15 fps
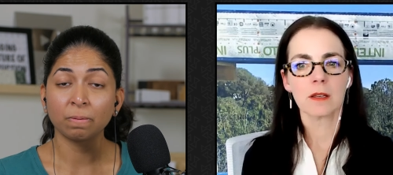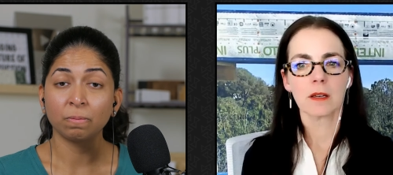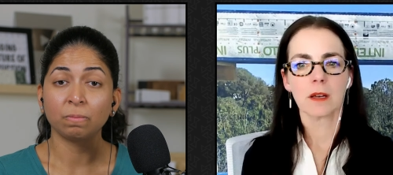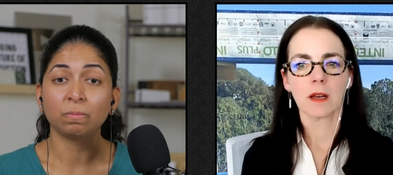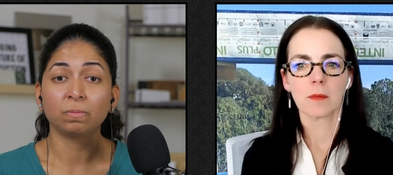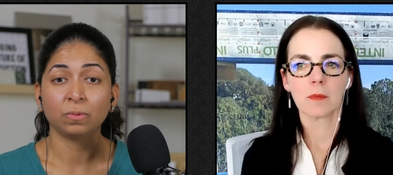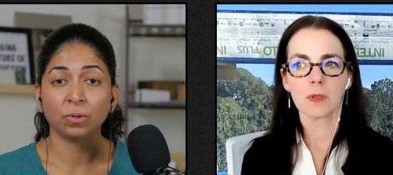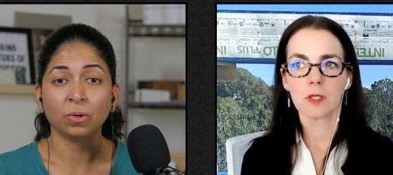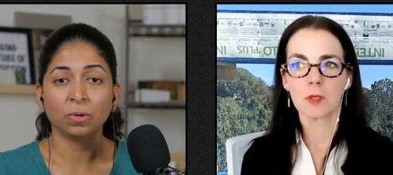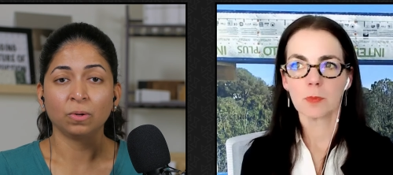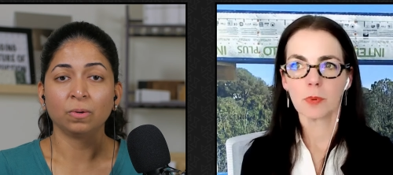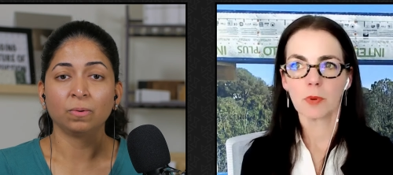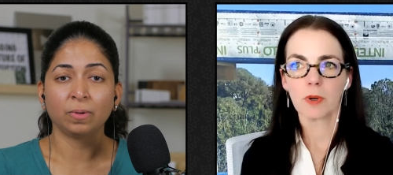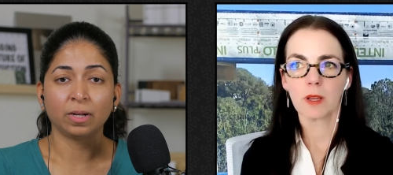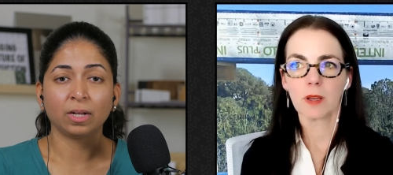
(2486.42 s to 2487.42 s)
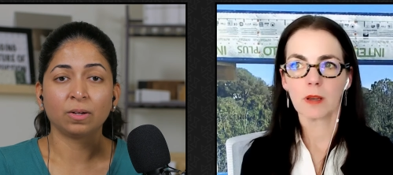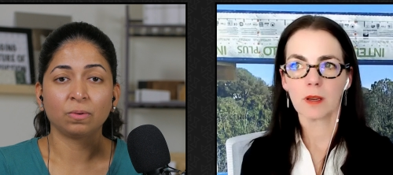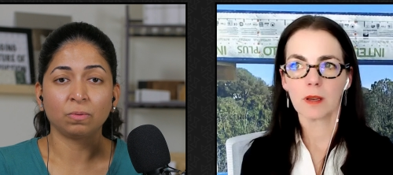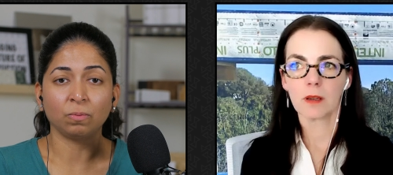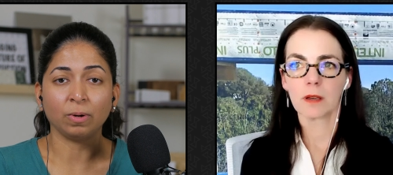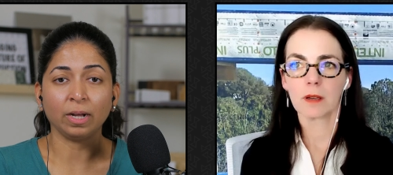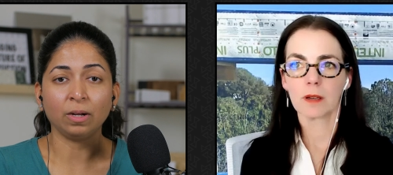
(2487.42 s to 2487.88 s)
Speaker 1: um, it's a
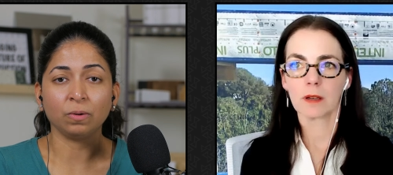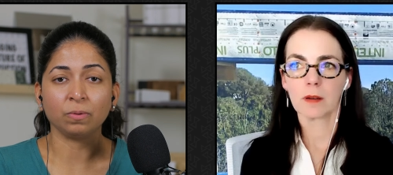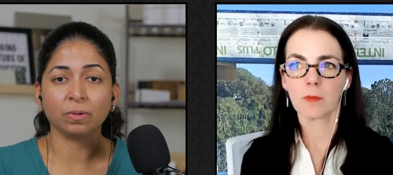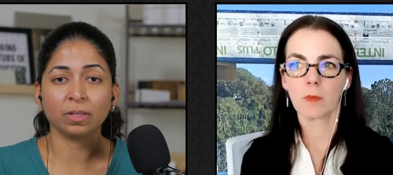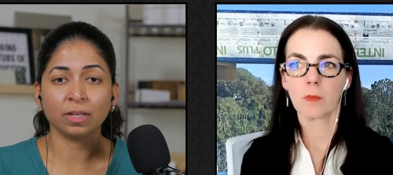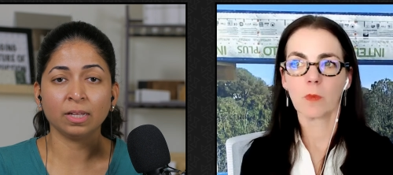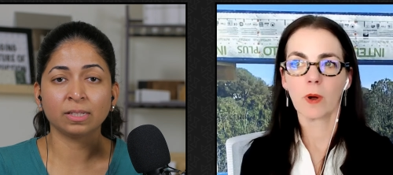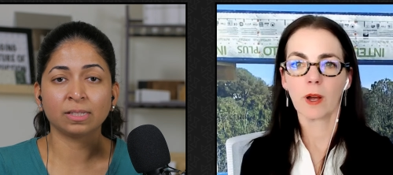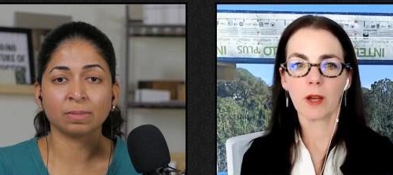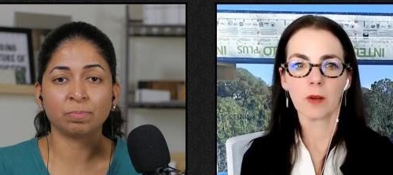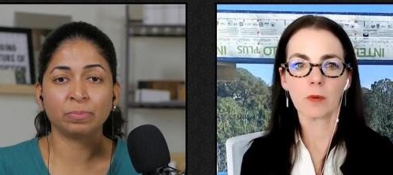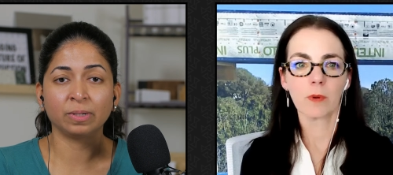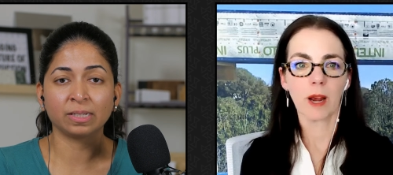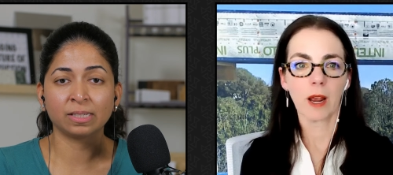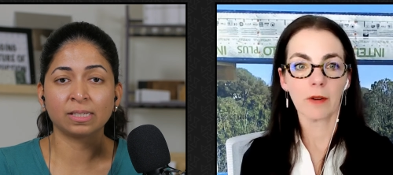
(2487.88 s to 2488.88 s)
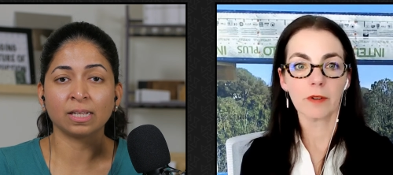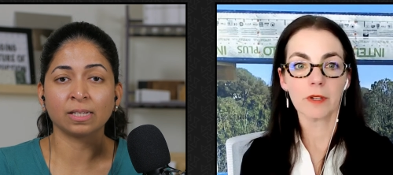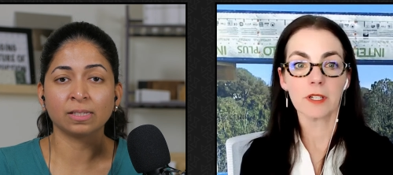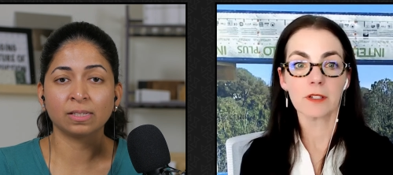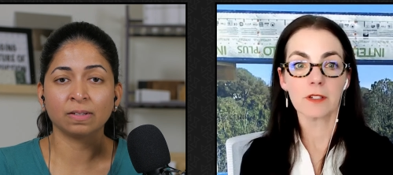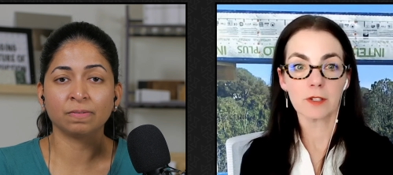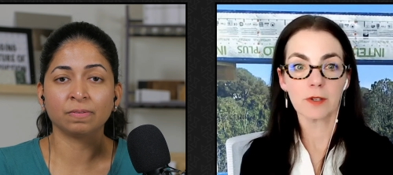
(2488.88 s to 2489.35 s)
pretty Wow. um, Yeah,
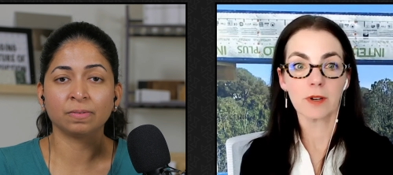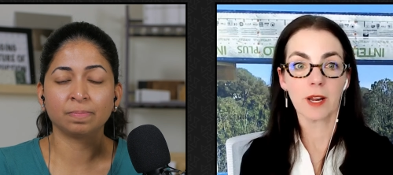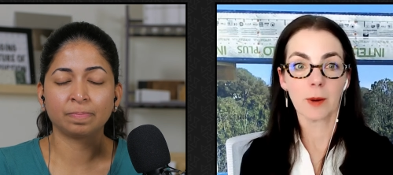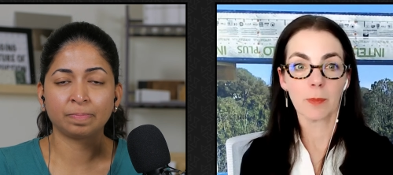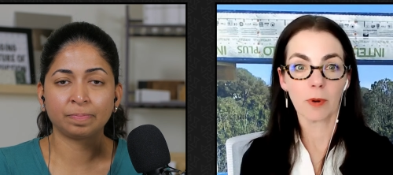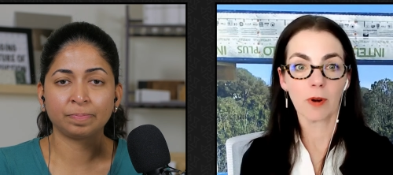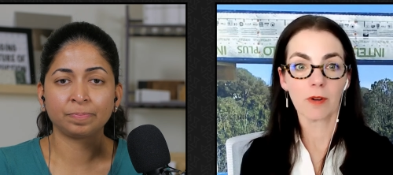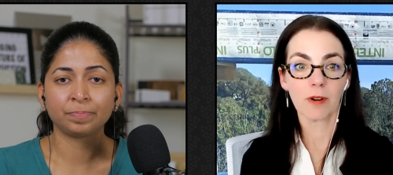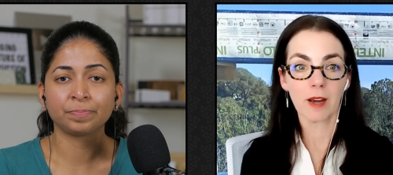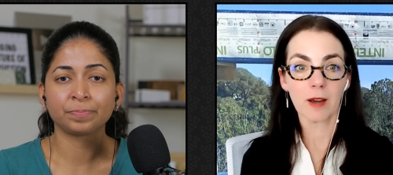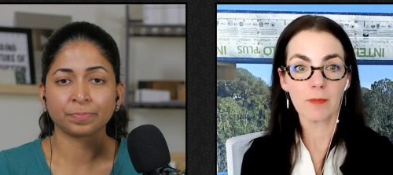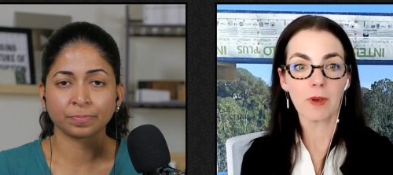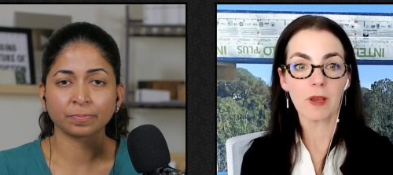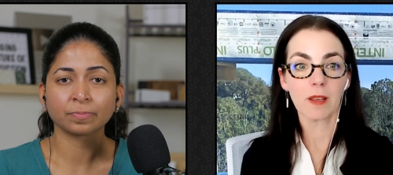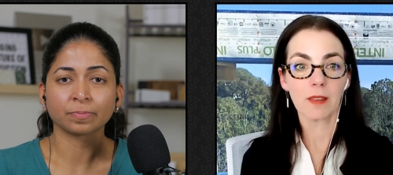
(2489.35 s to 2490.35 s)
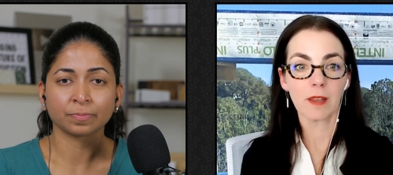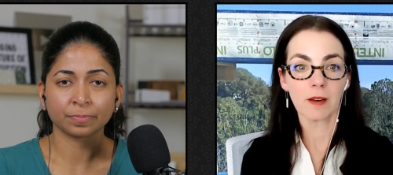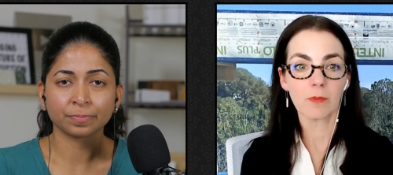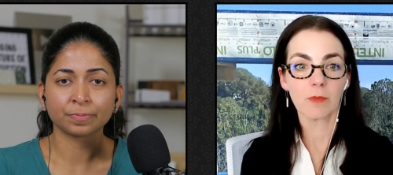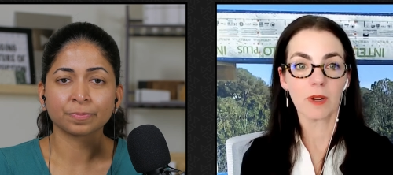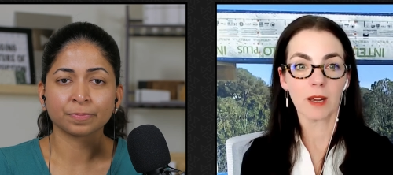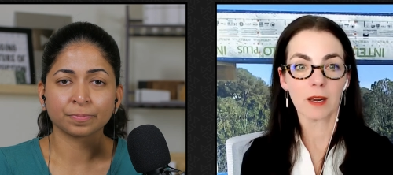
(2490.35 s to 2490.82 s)
well-rounded two-day program and
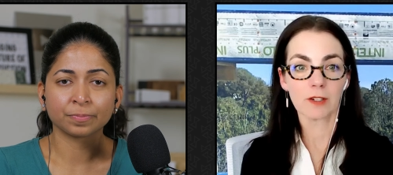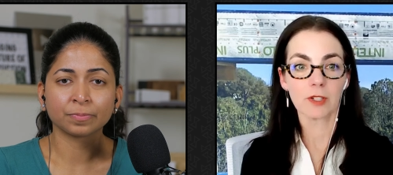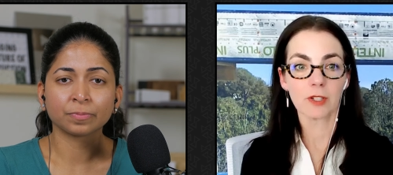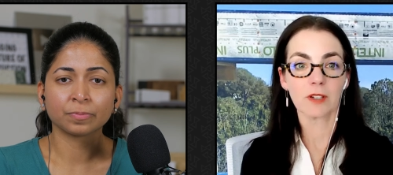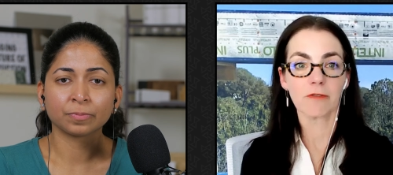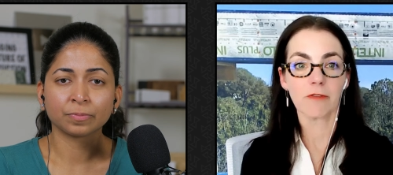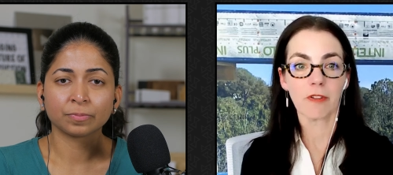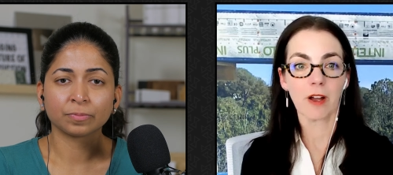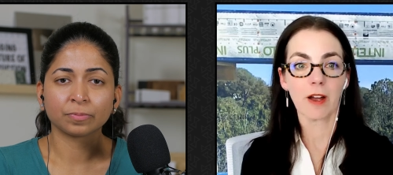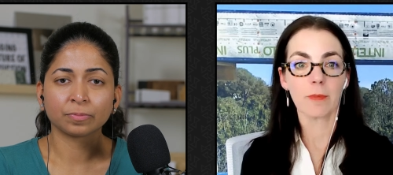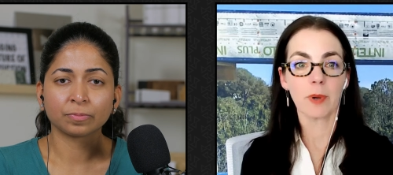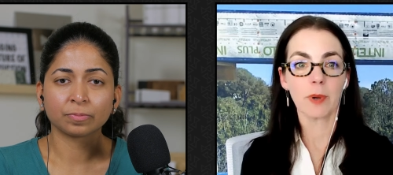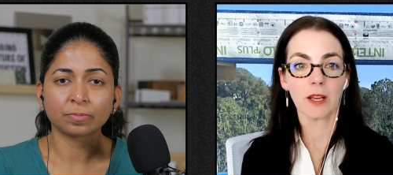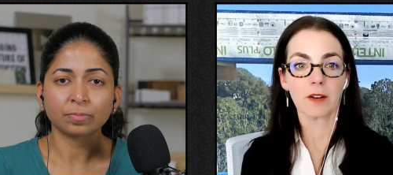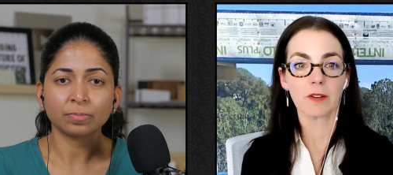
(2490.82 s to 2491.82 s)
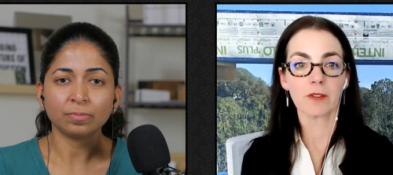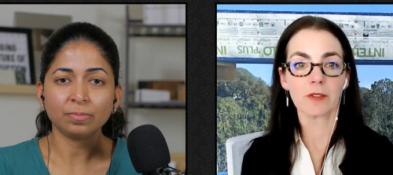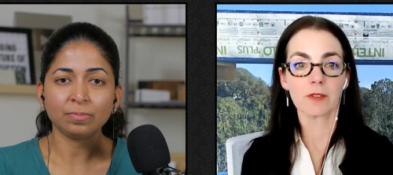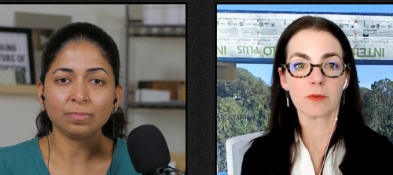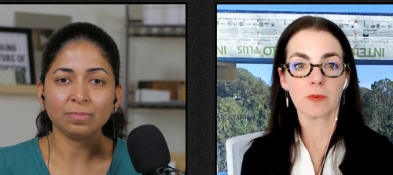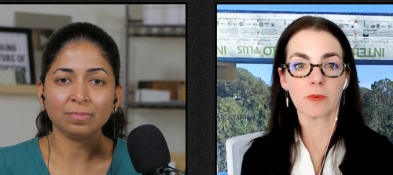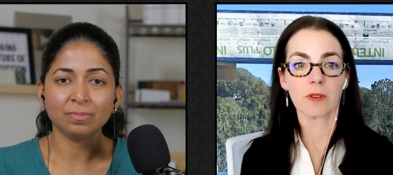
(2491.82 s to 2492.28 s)
then we actually fly
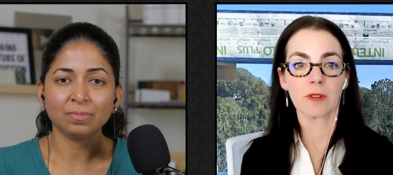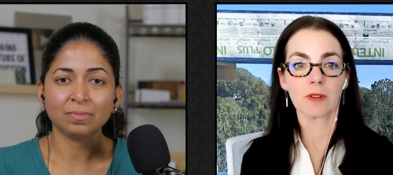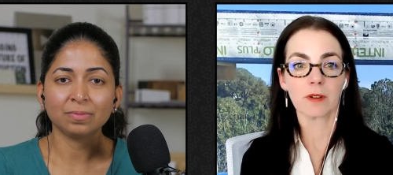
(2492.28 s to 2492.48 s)
panels with